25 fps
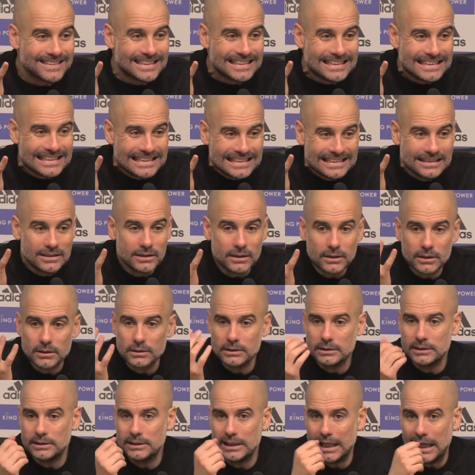
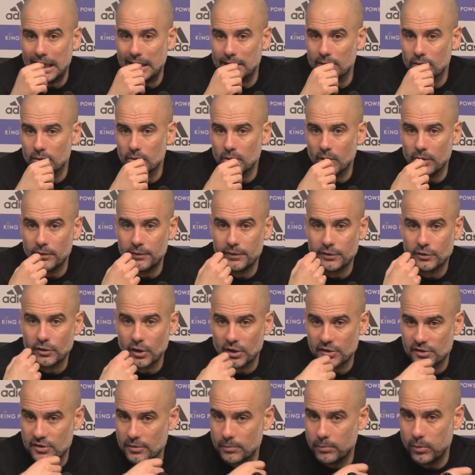Yeah, I don't know if he
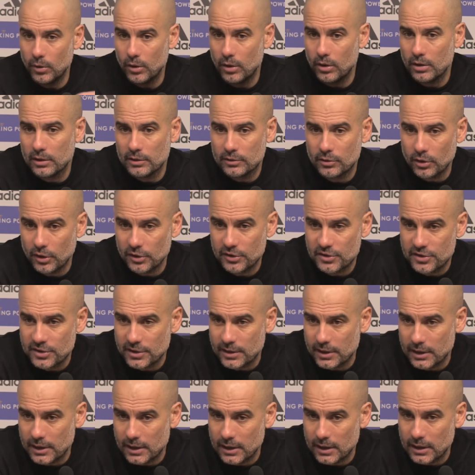touched the ball or touched
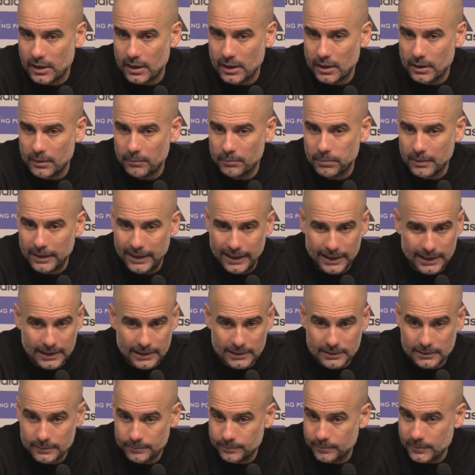the
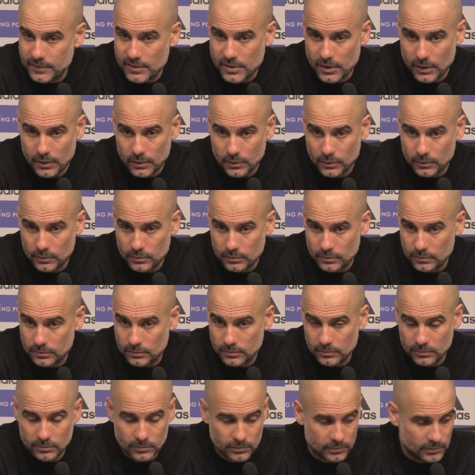player. So
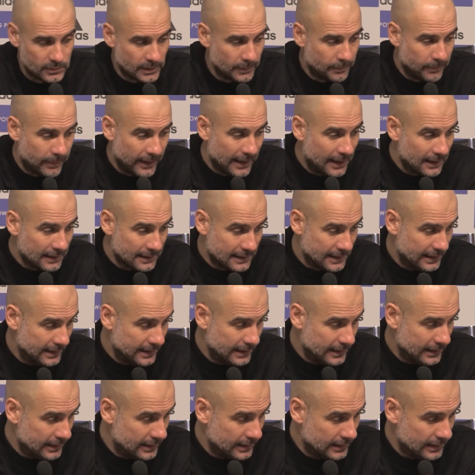the
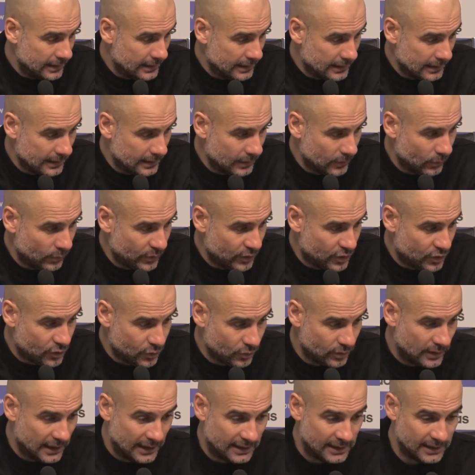penalty we should. I